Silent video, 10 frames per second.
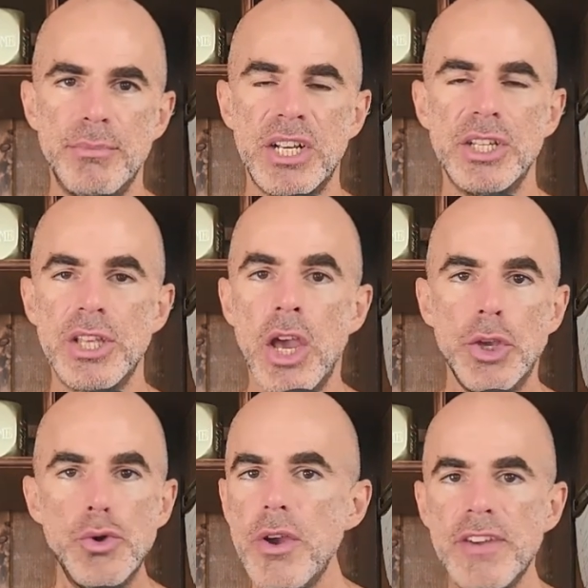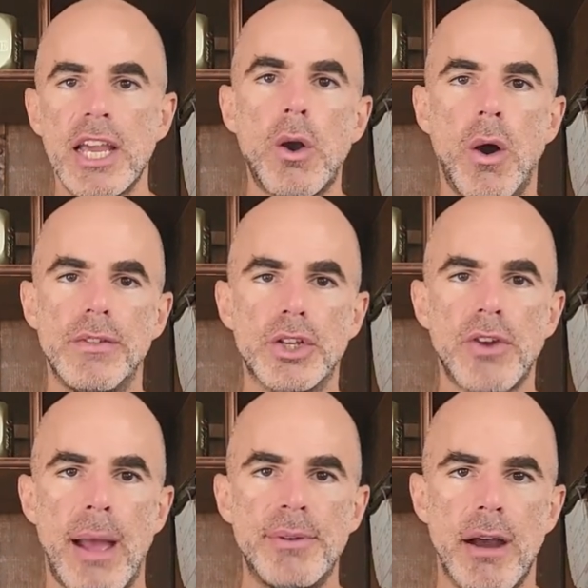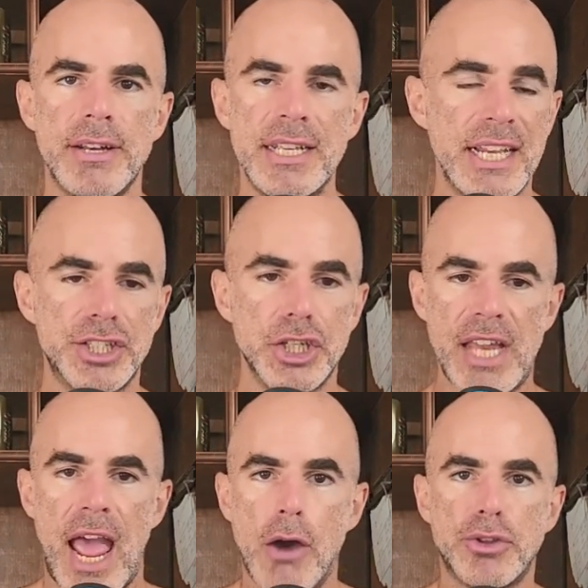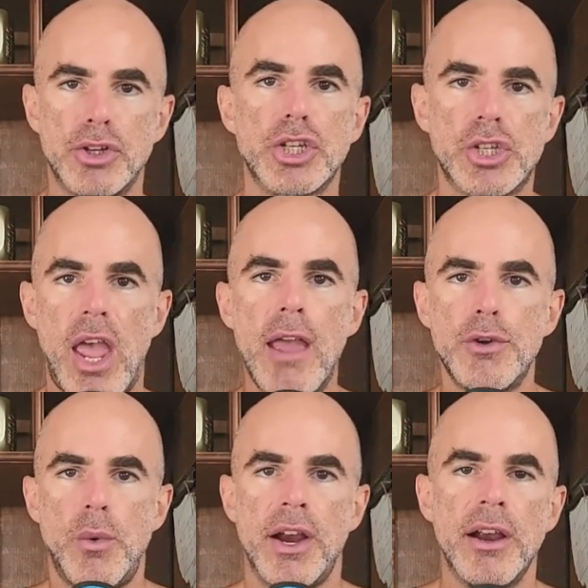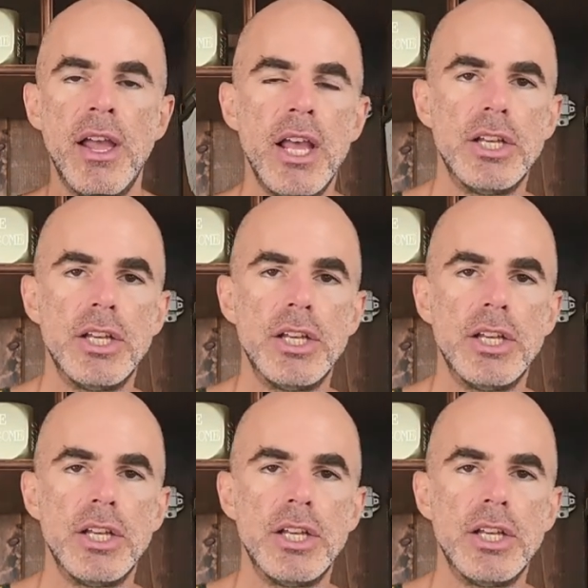because you even get caught in the trap nowadays. It's just out there. It's just everywhere.